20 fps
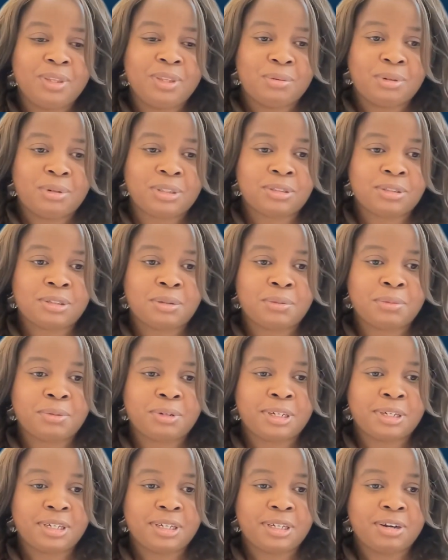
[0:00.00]
where I started
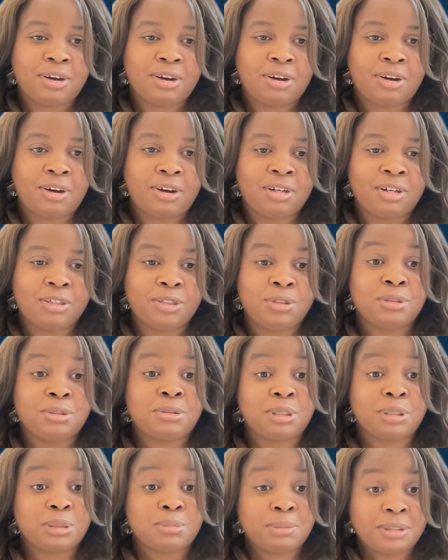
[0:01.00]
working on user
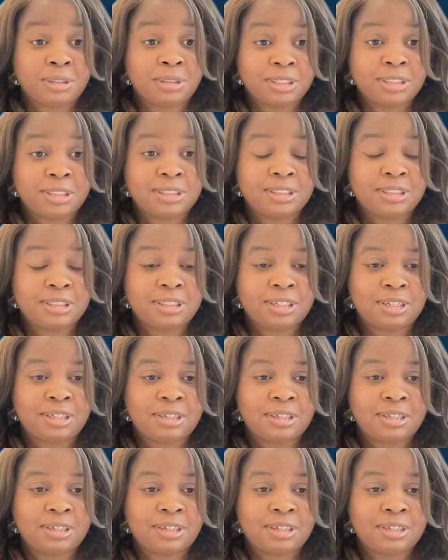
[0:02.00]
experience